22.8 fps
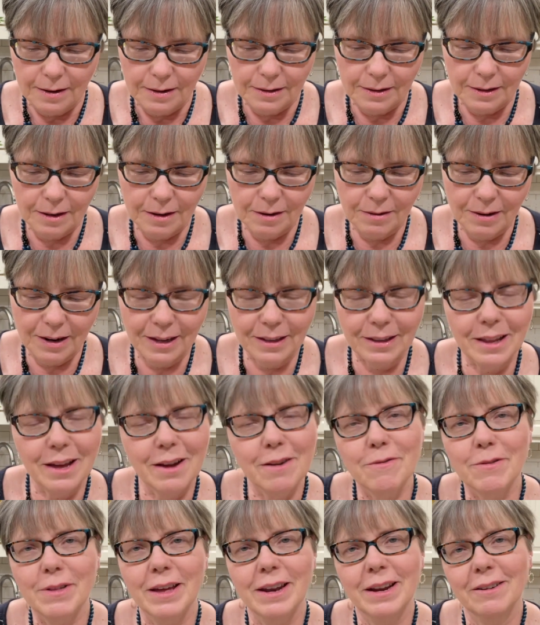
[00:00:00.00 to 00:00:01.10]
So I
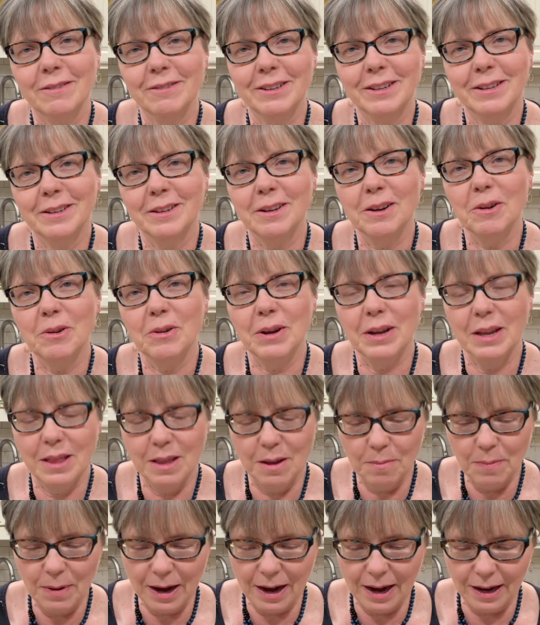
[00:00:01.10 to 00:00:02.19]
love that it was still in the
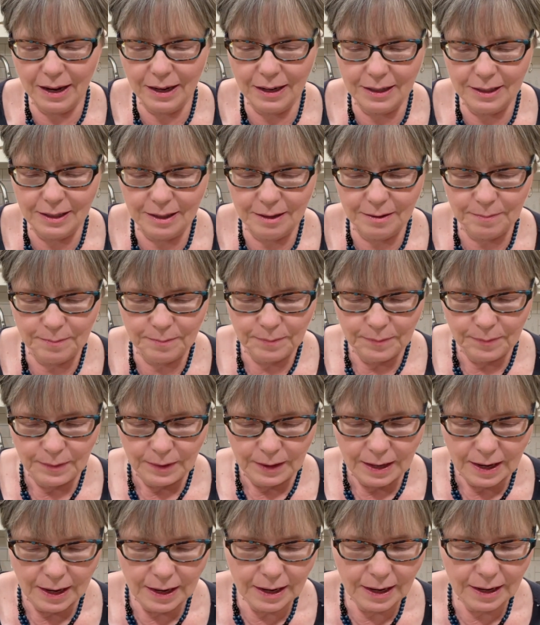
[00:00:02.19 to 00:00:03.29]
box.
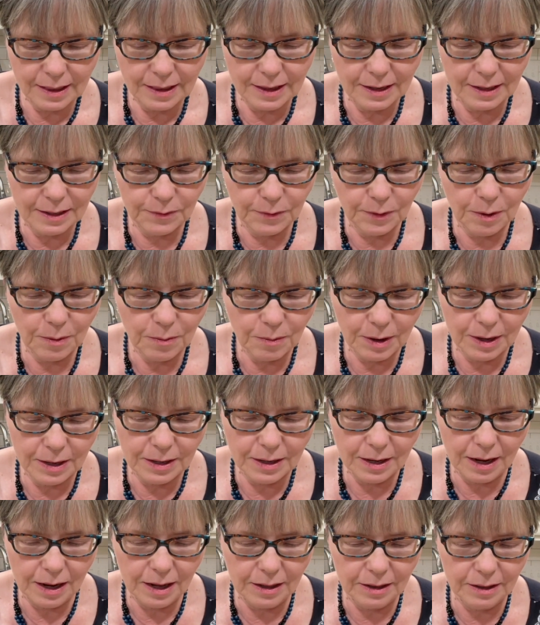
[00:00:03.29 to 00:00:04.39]
I got this for
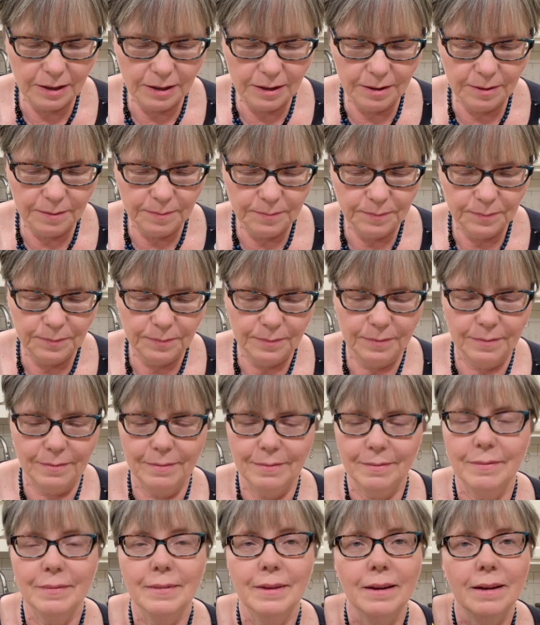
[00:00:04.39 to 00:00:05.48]
$1.
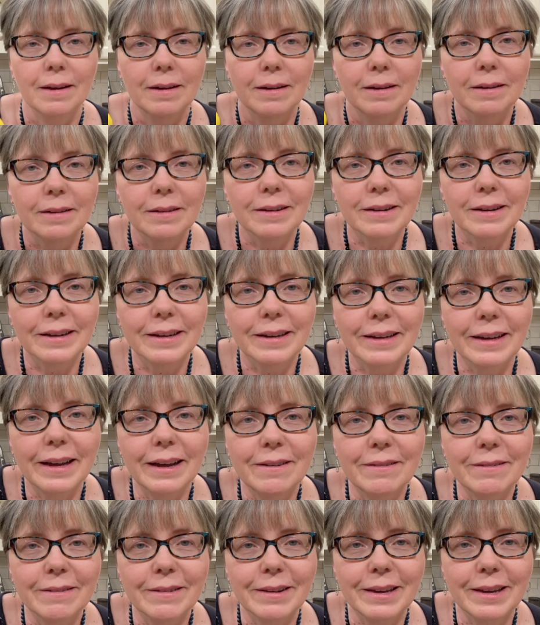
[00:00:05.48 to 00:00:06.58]
Look
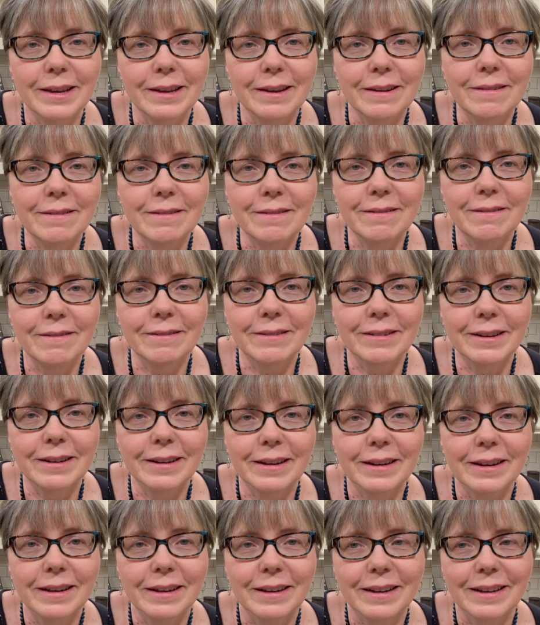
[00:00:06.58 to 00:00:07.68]
how cute.
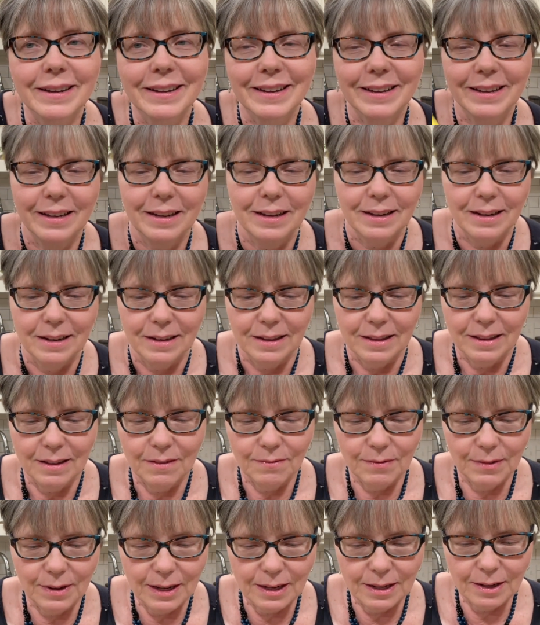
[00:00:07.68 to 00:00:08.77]
Let
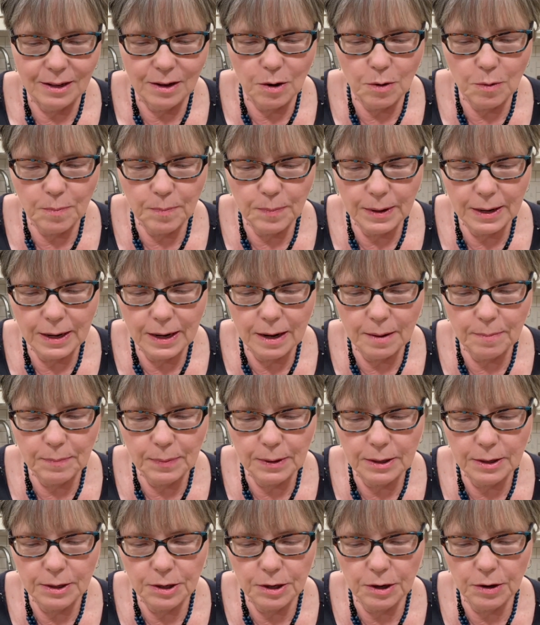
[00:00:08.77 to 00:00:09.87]
me open it up
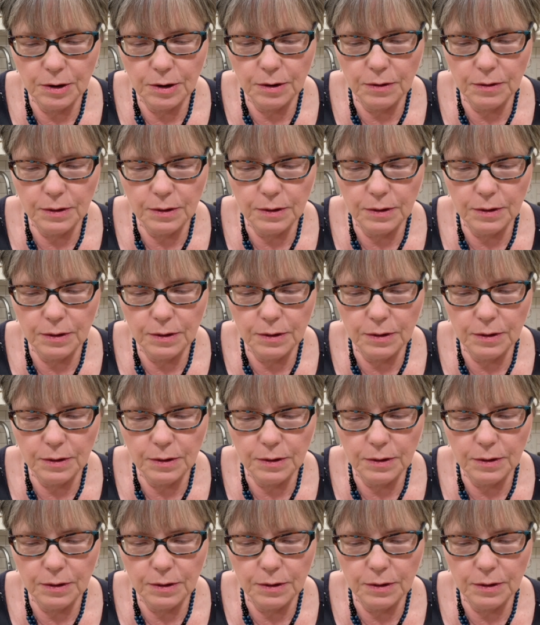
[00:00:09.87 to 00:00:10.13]
and show you.